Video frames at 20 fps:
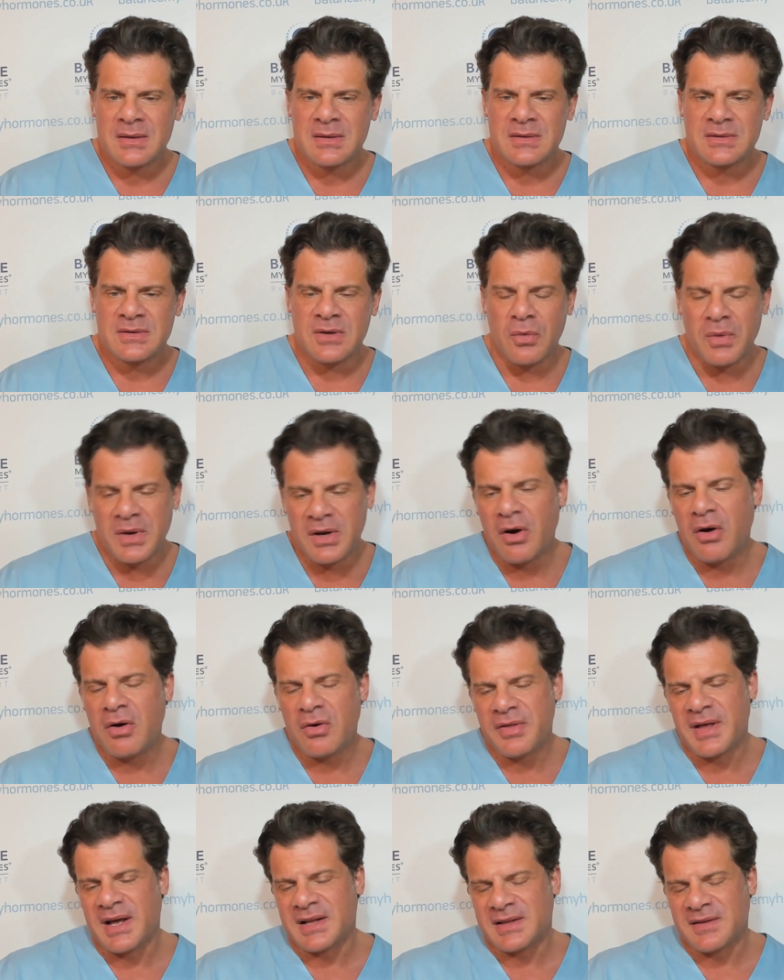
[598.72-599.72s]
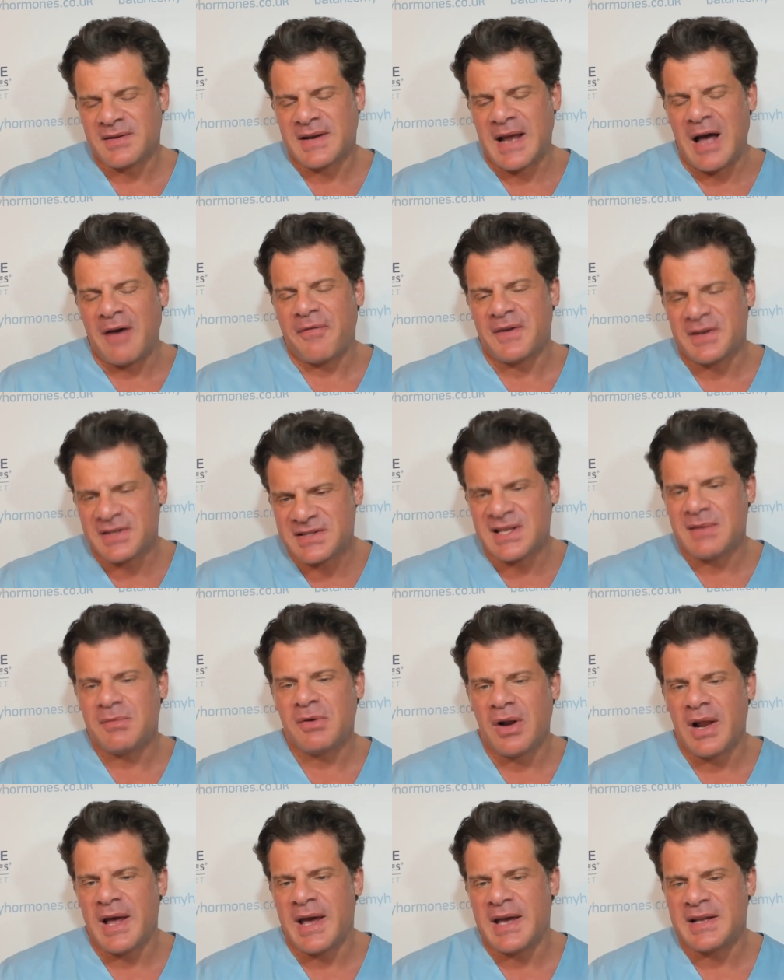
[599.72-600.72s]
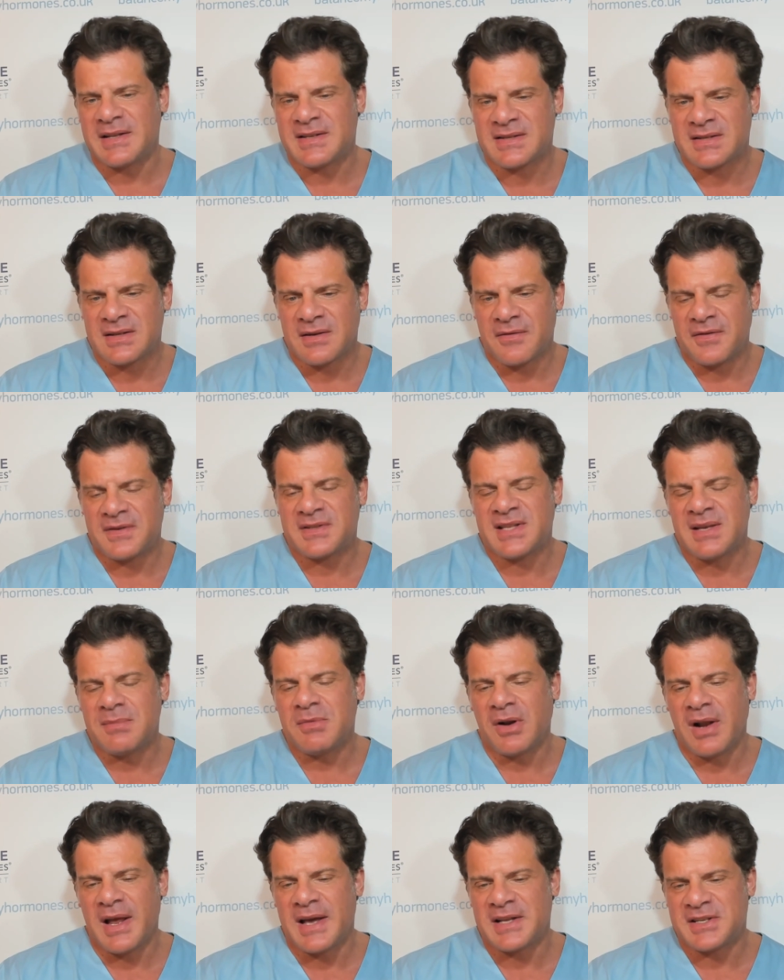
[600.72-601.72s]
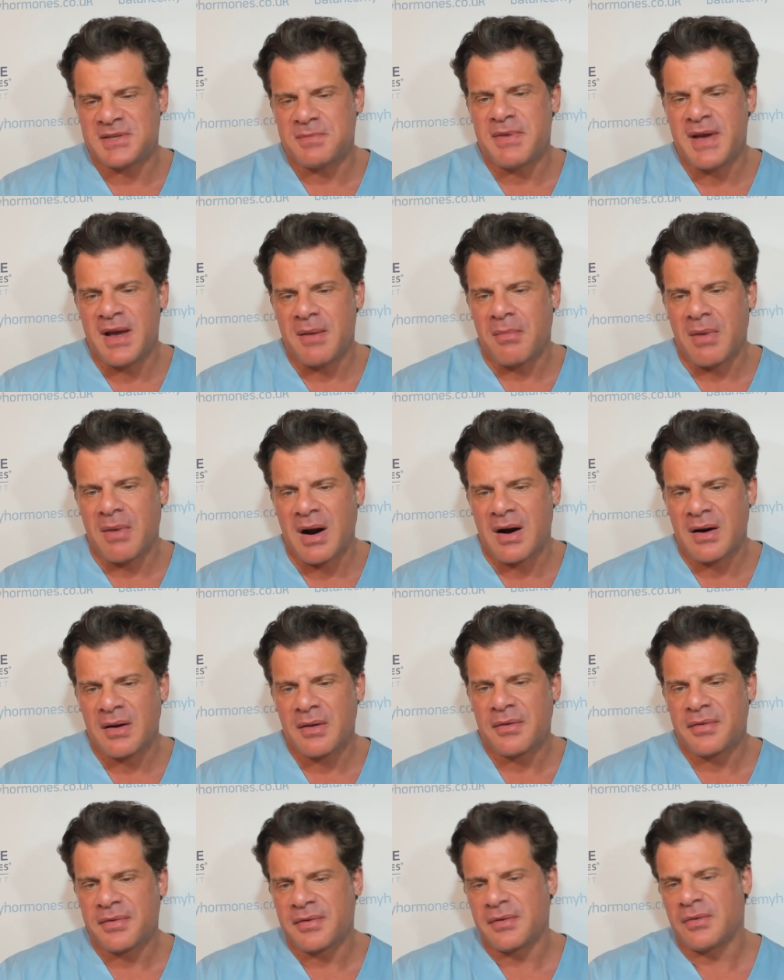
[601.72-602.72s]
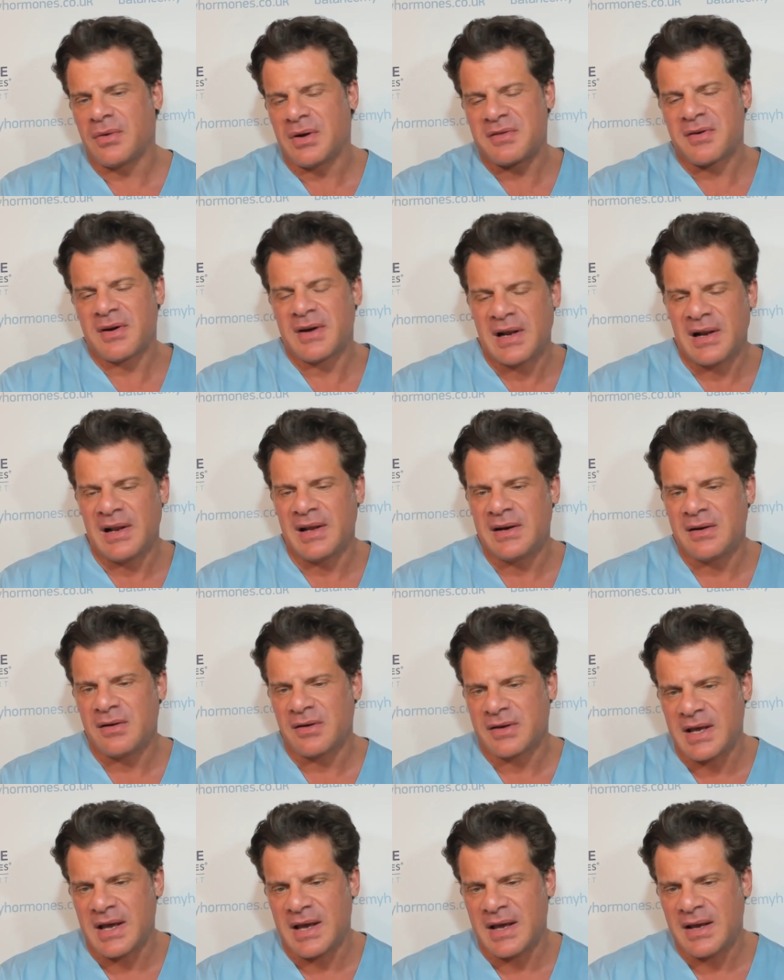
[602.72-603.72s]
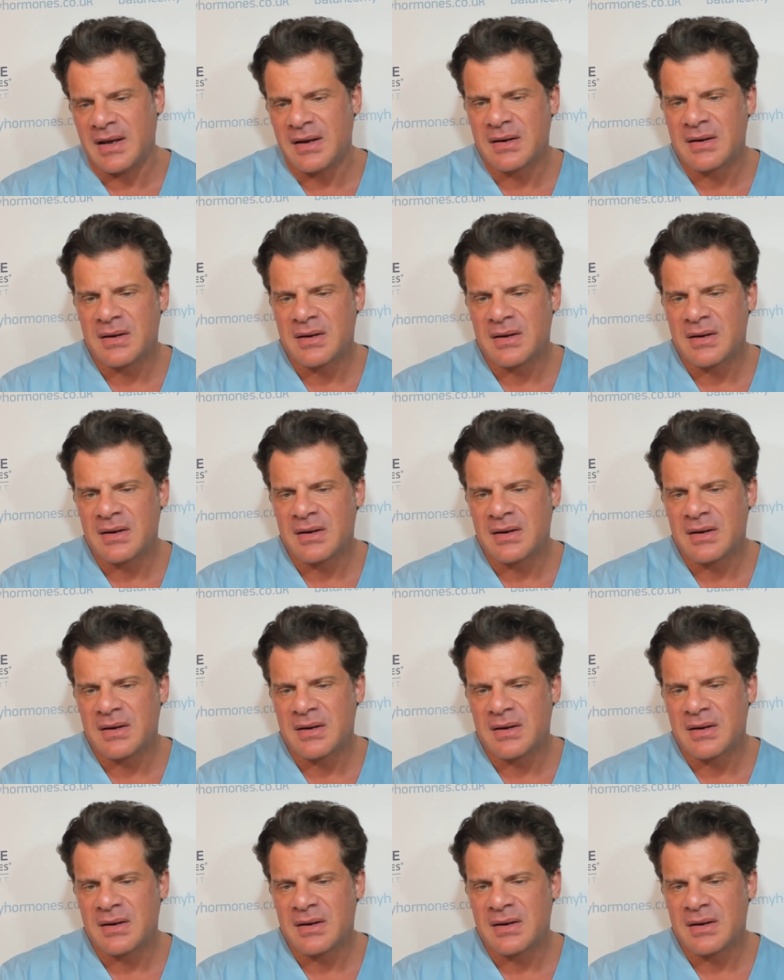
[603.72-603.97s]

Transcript: So we know that caffeine stimulates stimulates BMR through adrenaline, okay?